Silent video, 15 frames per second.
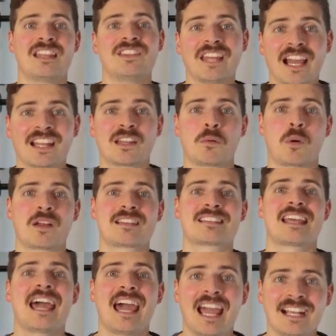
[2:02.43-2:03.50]
They are the
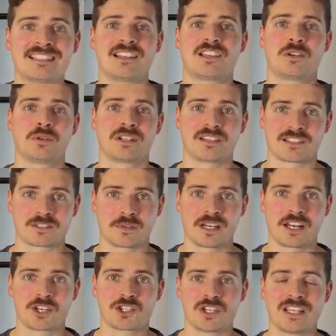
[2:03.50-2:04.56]
ones executing the
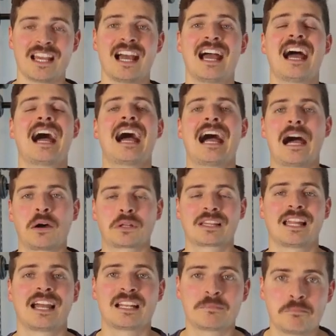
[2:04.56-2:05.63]
strategy
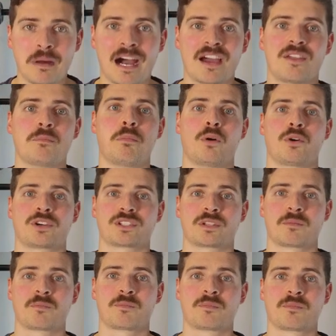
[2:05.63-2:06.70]
outlined by the board.
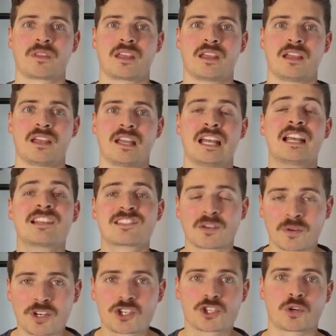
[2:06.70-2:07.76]

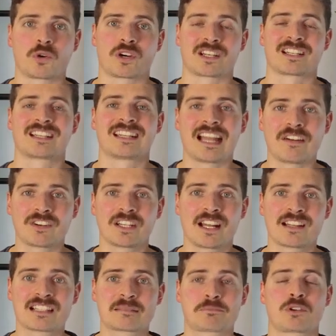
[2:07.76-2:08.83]
So in short,
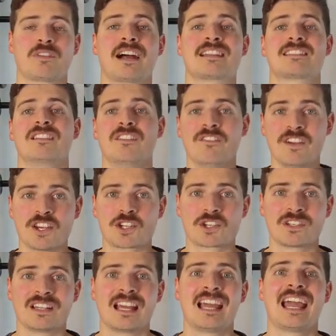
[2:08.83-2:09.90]
governance provides the
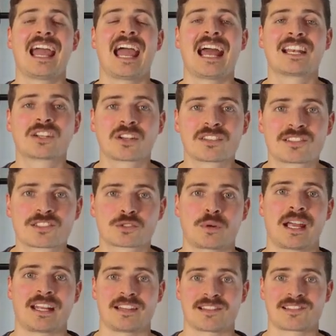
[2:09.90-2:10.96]
vision and
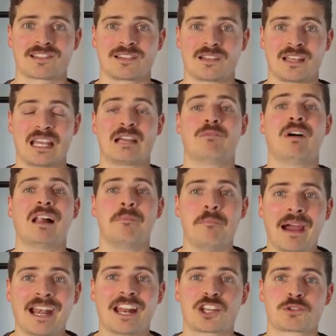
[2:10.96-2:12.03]
constraints, while
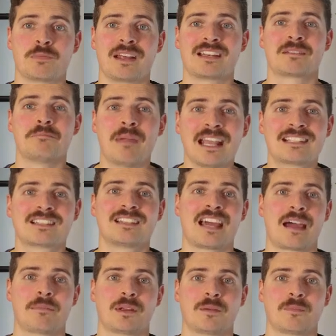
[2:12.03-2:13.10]
management makes it
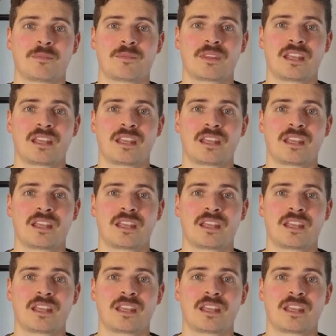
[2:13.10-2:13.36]
happen.